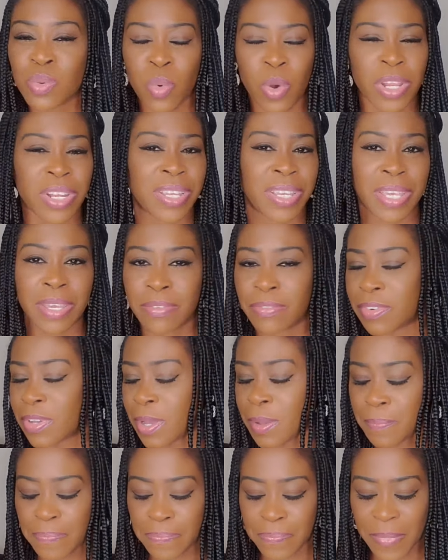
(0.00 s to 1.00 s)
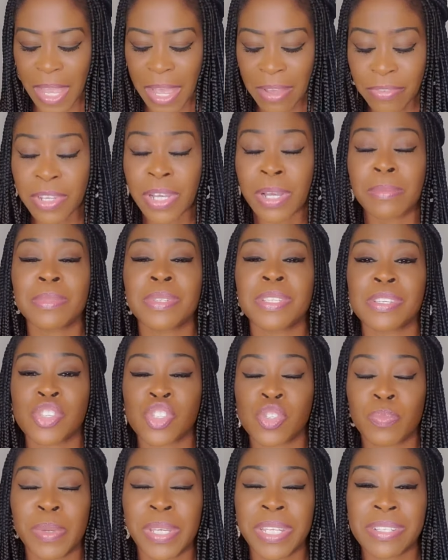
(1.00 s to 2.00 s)
want to give up. I've come to
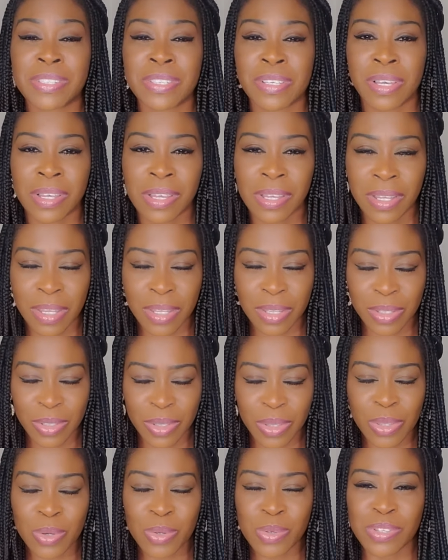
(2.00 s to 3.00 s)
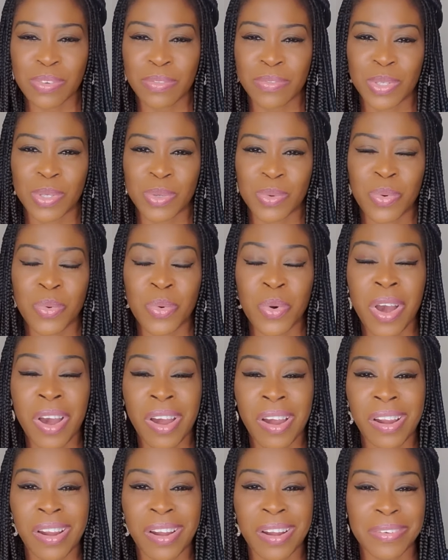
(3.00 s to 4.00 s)
speak to those of you who
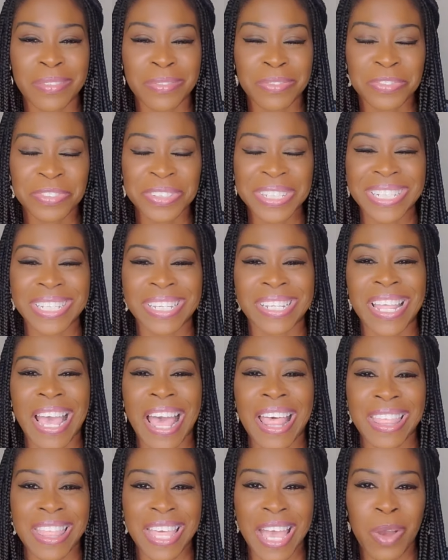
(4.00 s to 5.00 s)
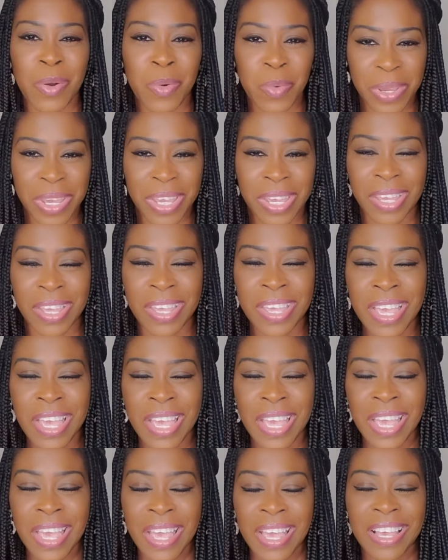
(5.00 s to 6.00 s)
are feeling that way.
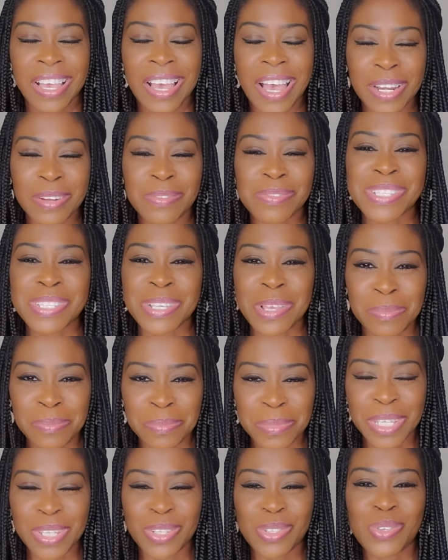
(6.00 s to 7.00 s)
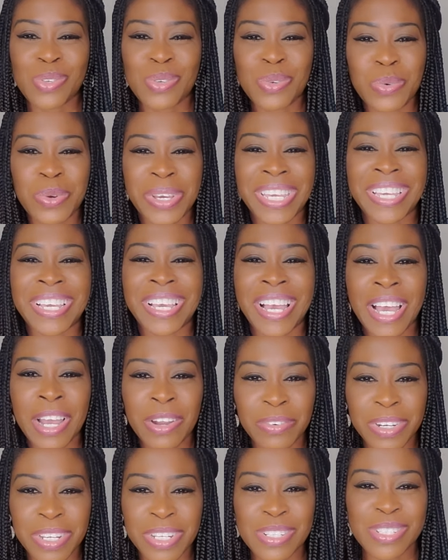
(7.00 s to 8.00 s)
God have sent me to
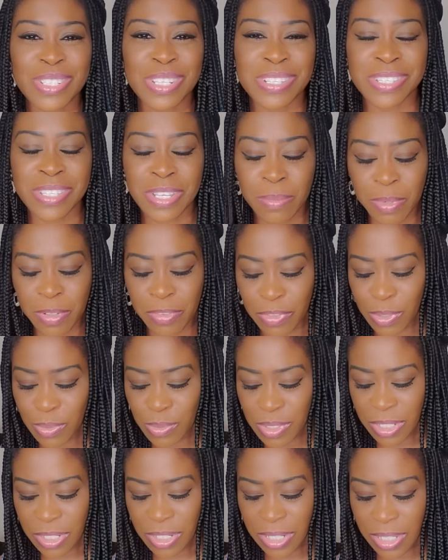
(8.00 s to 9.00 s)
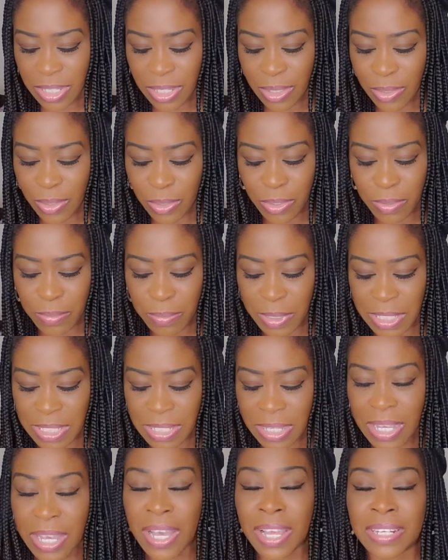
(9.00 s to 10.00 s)
encourage some of you today. Glory be
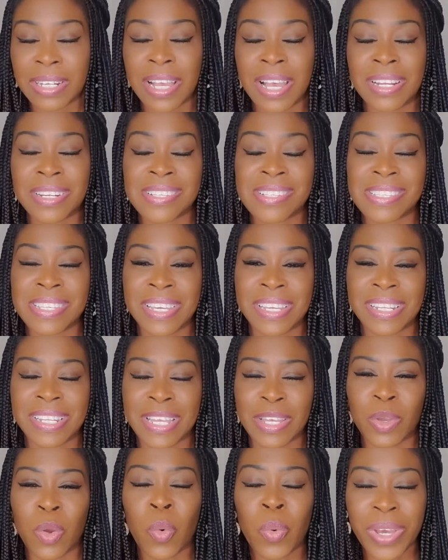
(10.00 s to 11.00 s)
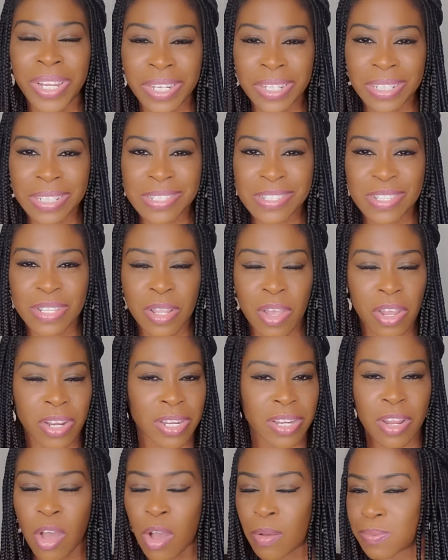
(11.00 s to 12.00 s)
to God. God is saying that quitting is
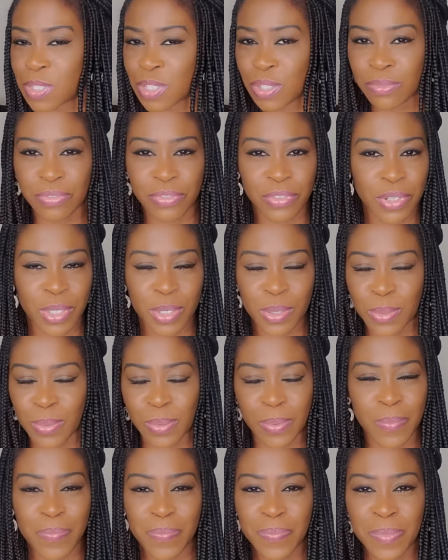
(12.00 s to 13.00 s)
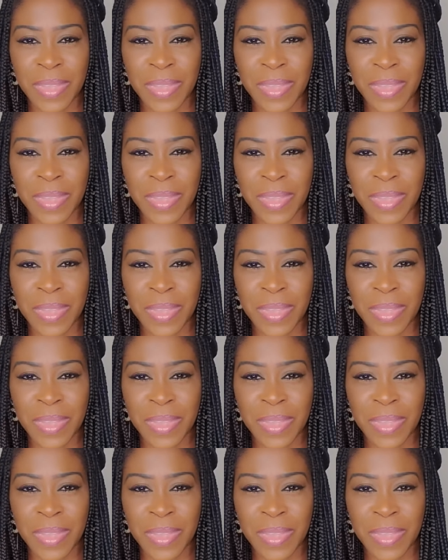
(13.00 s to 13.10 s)
not an option for you.